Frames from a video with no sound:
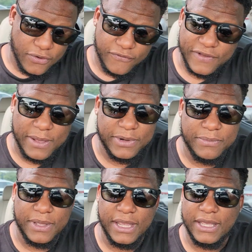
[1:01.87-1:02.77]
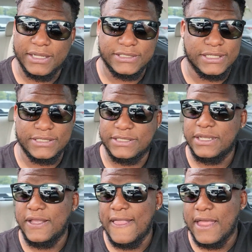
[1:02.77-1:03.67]
whole family, man,
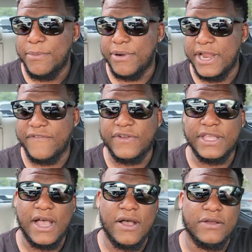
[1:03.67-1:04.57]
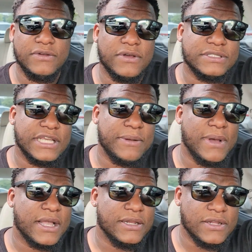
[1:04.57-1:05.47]
just praying for y'all, you know what I'm
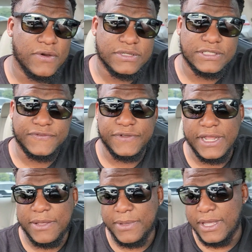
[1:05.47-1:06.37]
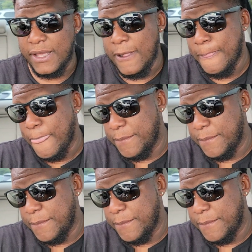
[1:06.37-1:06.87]
saying, and my condolences for that, man.